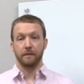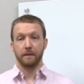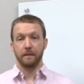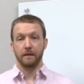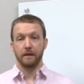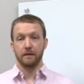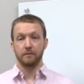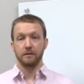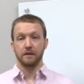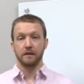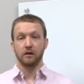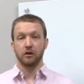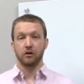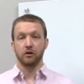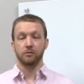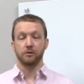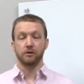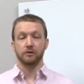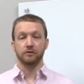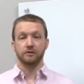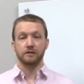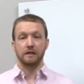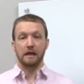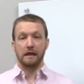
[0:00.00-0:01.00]
It'd be the
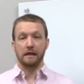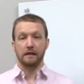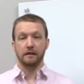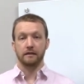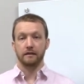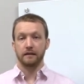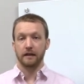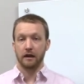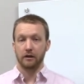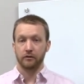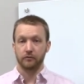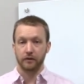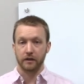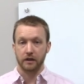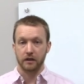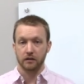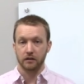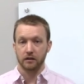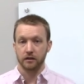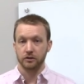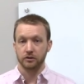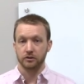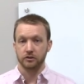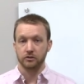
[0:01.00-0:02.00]
homeostatic
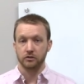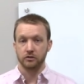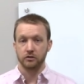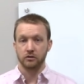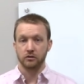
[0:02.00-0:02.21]
downregulation